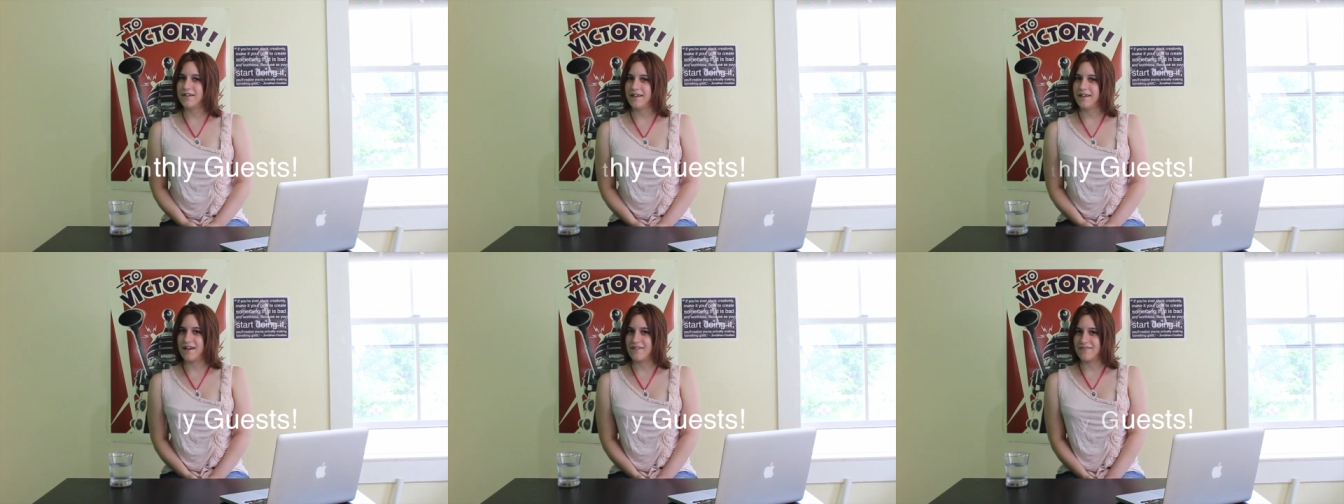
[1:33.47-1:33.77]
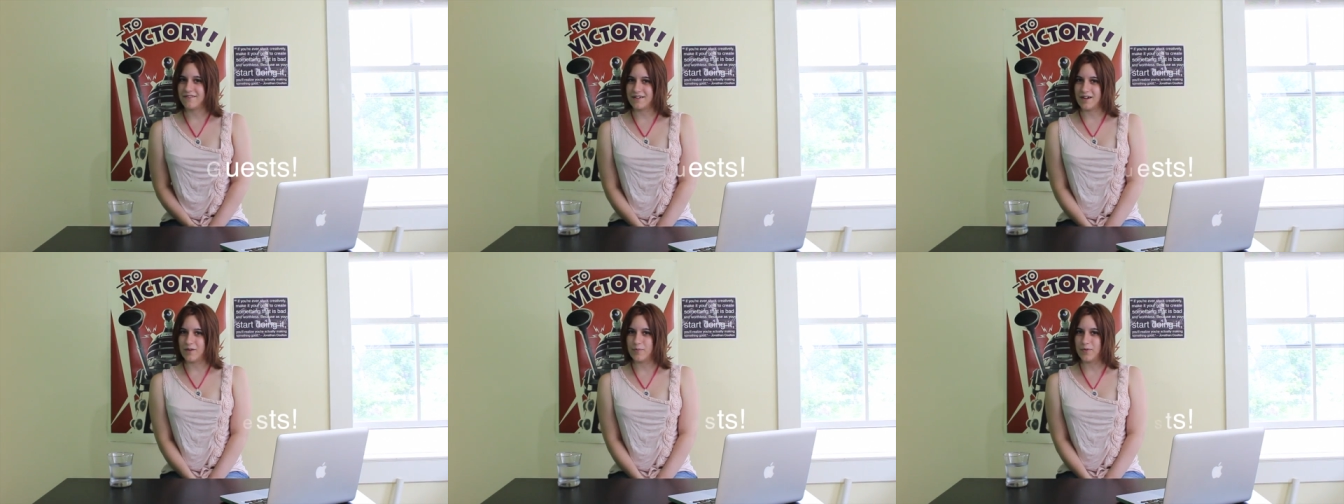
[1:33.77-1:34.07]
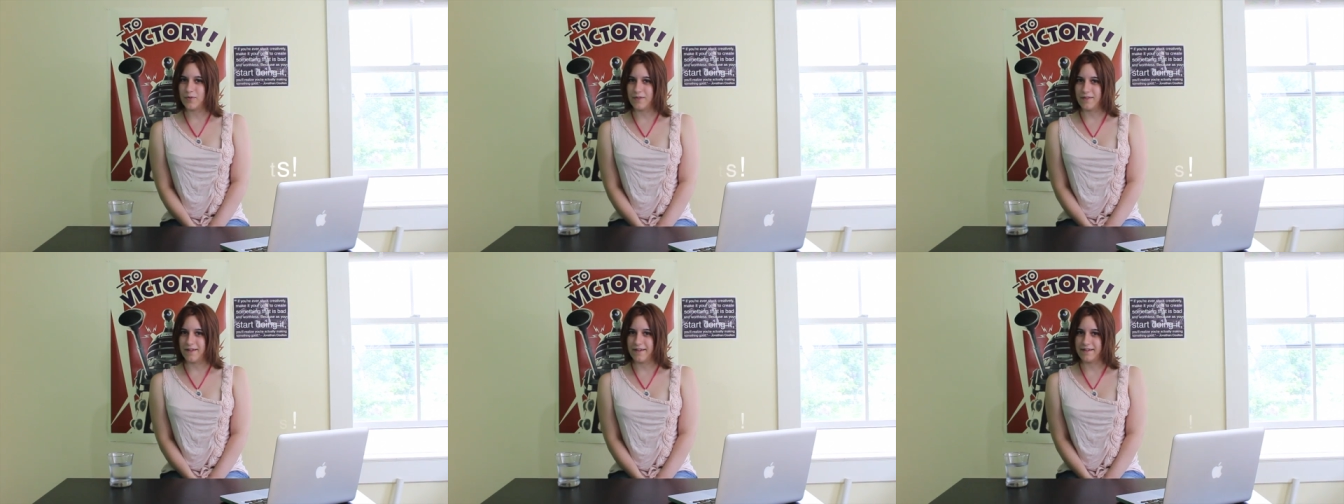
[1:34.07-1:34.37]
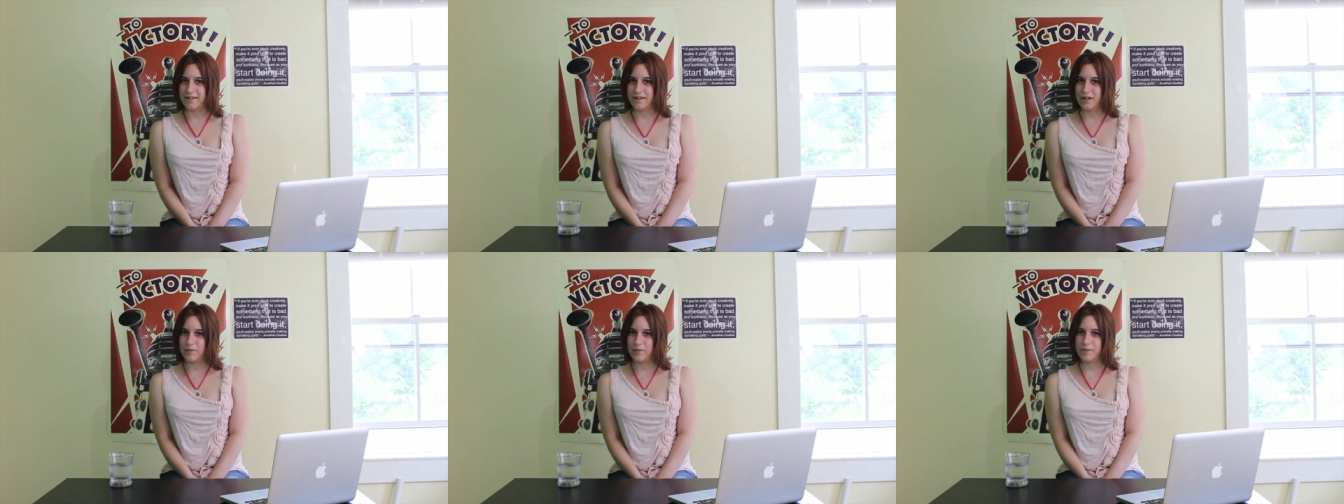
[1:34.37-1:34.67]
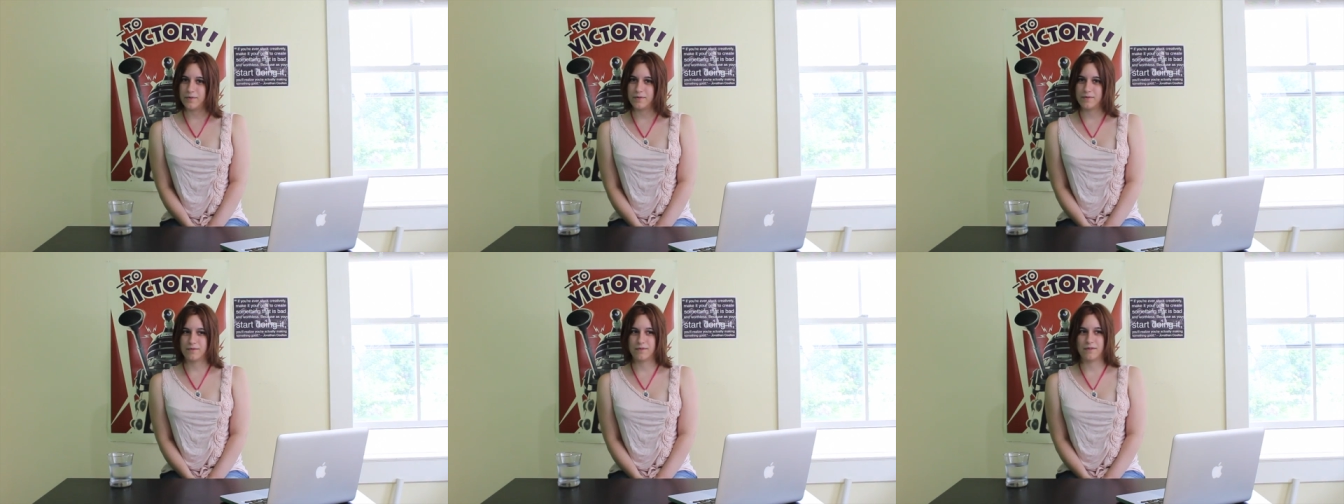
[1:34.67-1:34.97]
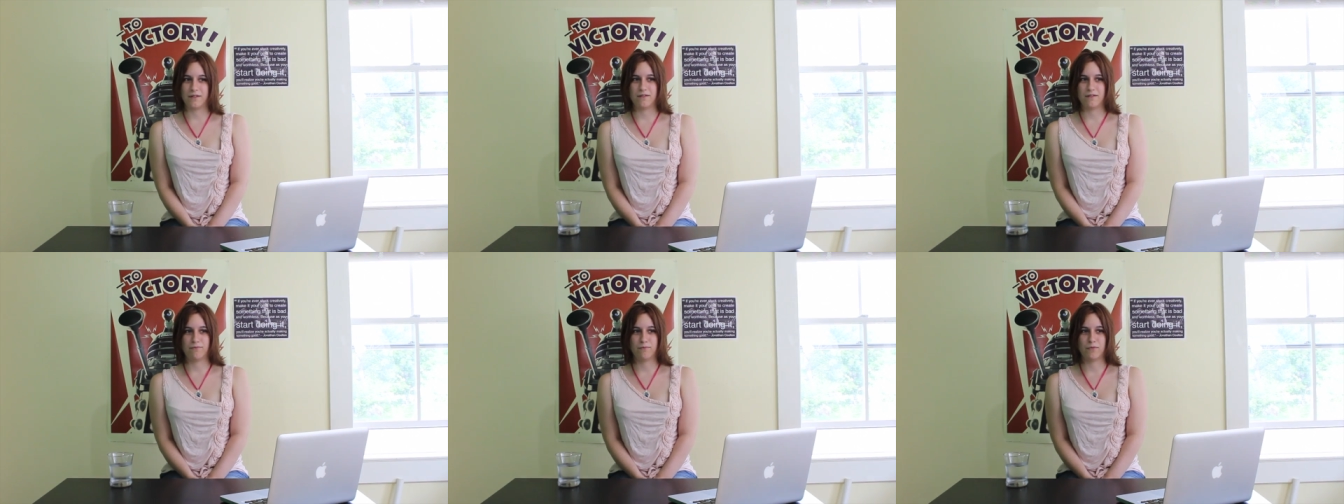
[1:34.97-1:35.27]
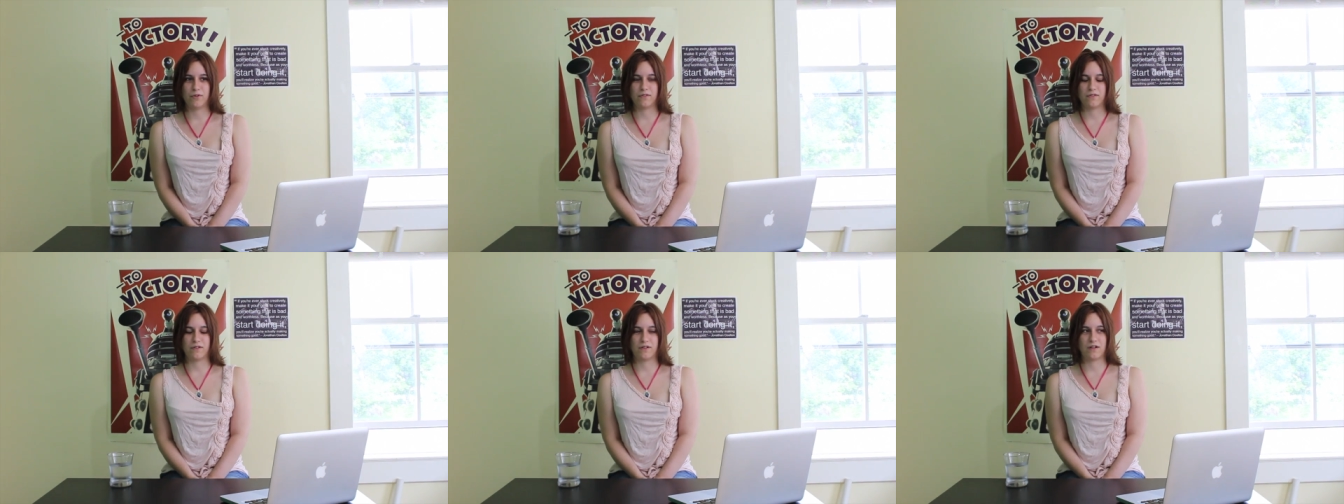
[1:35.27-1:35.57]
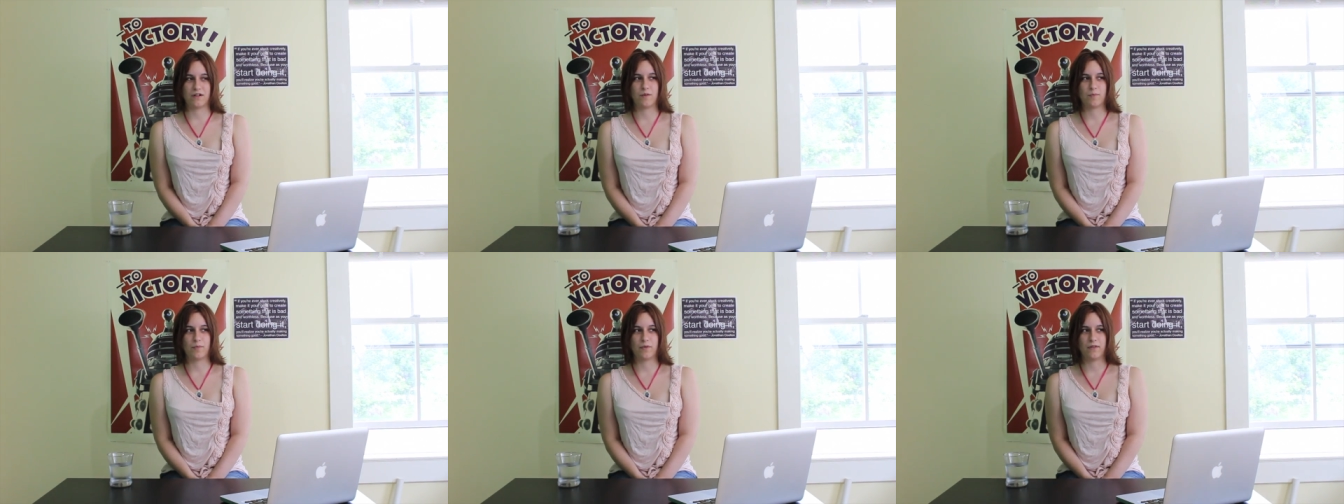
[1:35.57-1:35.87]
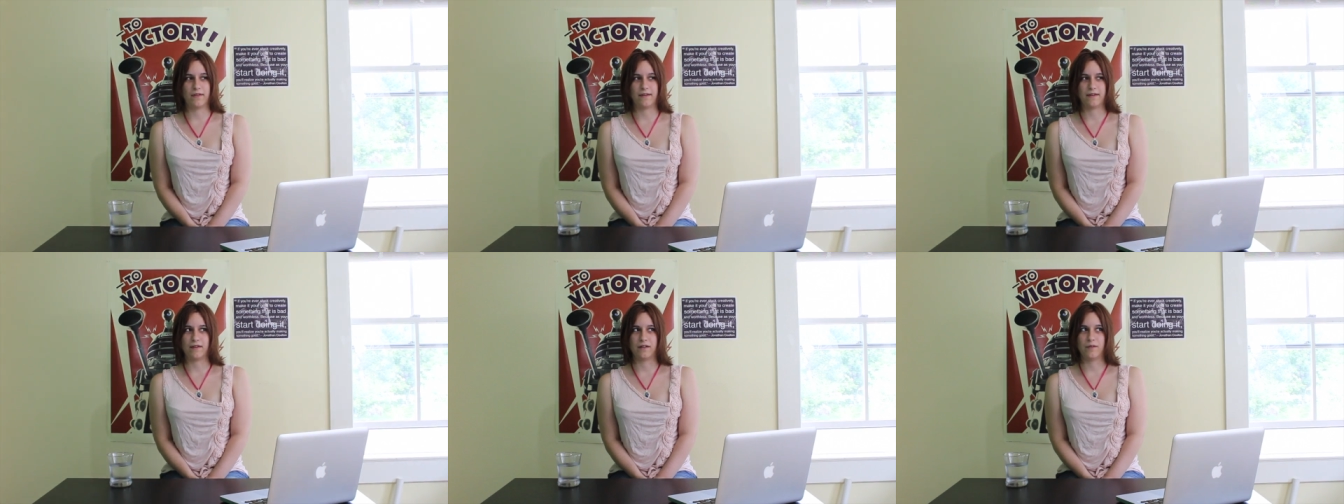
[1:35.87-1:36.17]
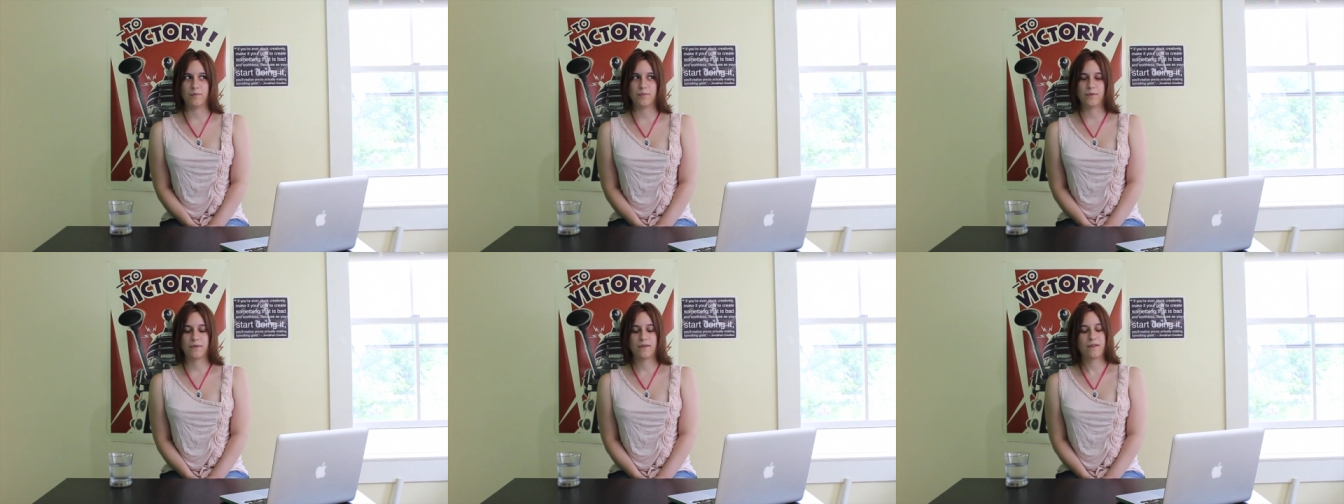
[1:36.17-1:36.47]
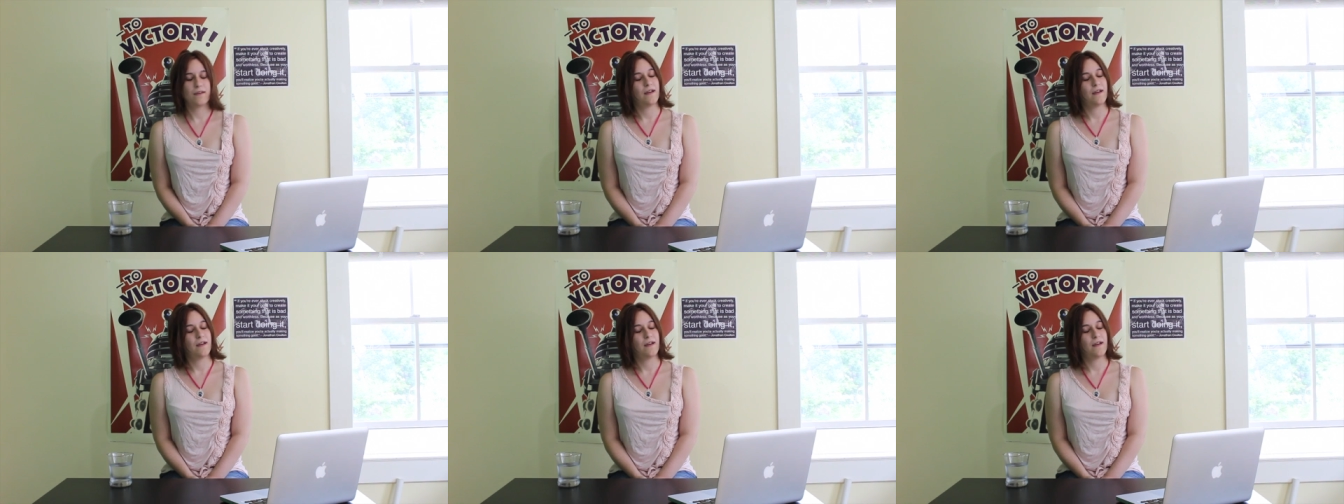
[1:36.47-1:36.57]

I have a couple lined up. Well, more than a couple lined up.